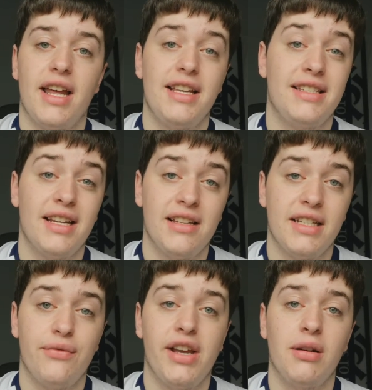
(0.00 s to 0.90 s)
and he still
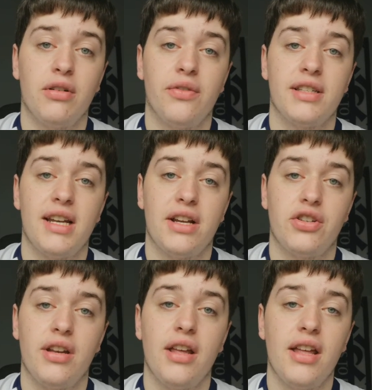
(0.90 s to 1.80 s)
isn't available for
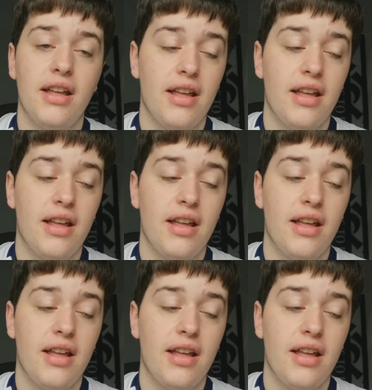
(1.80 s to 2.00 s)
selection.